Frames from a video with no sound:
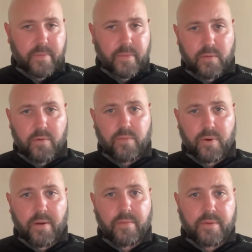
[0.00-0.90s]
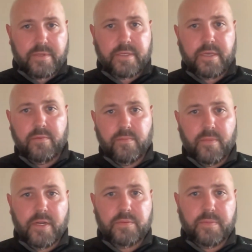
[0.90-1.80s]
you will probably see
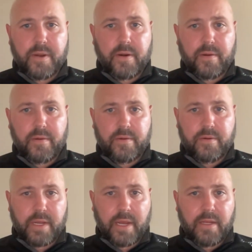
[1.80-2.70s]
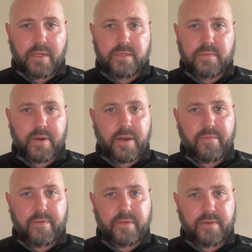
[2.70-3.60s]
much better gains and
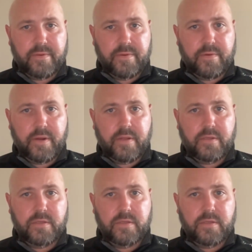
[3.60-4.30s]
benefits of it, right?